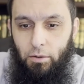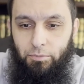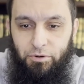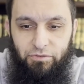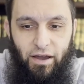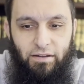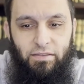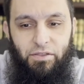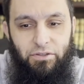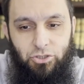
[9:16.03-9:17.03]
provided
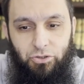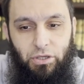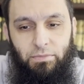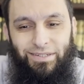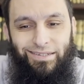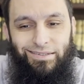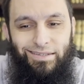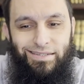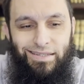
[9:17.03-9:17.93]
that the treatment does